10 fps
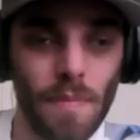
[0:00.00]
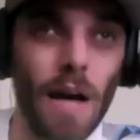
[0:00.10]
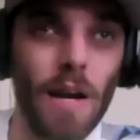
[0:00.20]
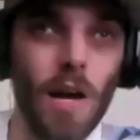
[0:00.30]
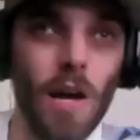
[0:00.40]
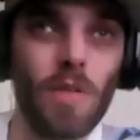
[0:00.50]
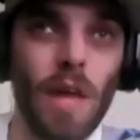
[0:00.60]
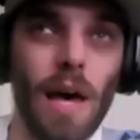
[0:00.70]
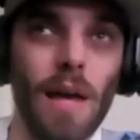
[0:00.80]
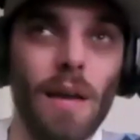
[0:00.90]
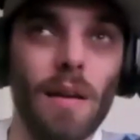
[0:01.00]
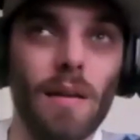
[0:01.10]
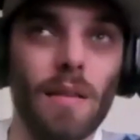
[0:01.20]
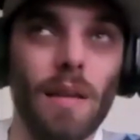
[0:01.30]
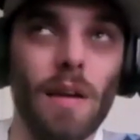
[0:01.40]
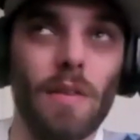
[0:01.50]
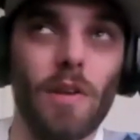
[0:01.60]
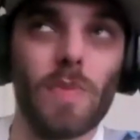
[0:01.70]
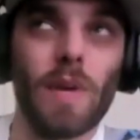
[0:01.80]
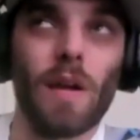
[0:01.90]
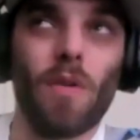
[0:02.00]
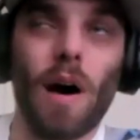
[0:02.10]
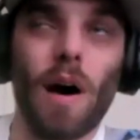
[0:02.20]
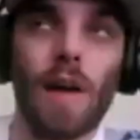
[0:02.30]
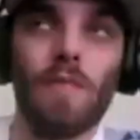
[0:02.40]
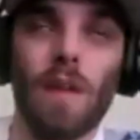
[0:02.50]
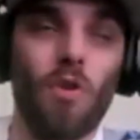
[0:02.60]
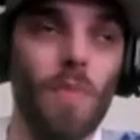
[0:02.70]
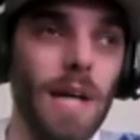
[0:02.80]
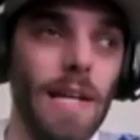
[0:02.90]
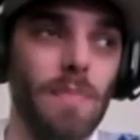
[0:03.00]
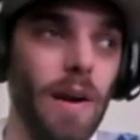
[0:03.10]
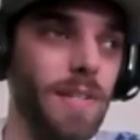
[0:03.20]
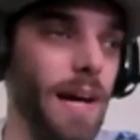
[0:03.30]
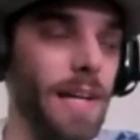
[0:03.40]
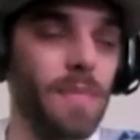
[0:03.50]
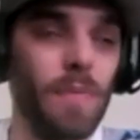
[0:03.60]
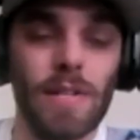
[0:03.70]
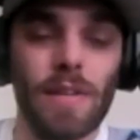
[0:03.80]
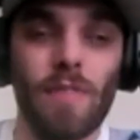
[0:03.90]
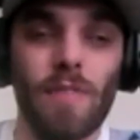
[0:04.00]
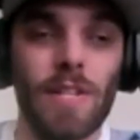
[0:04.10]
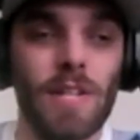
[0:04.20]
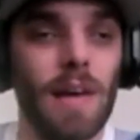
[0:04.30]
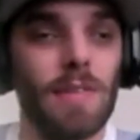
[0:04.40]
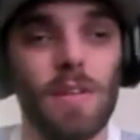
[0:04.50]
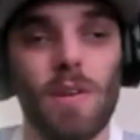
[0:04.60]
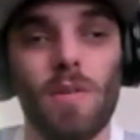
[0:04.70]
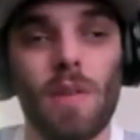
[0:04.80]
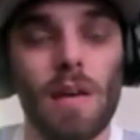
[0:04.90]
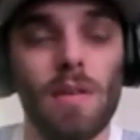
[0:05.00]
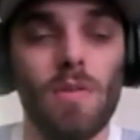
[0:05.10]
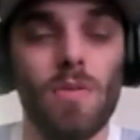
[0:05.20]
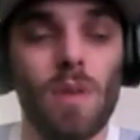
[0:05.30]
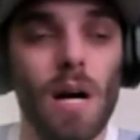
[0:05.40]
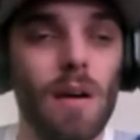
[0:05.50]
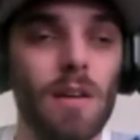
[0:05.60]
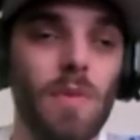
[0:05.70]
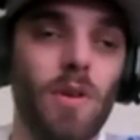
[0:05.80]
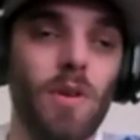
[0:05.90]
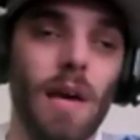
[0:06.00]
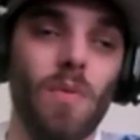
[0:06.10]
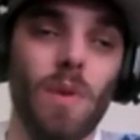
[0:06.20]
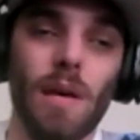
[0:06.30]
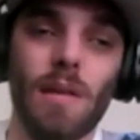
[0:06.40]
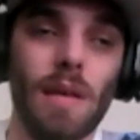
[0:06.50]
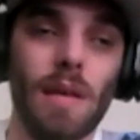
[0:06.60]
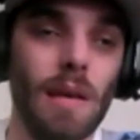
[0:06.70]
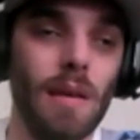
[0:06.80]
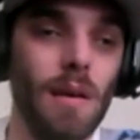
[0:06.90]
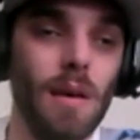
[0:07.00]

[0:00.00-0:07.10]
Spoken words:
know that there's been a lot of former Titans players and Titans players have reached out to you that you communicate with, and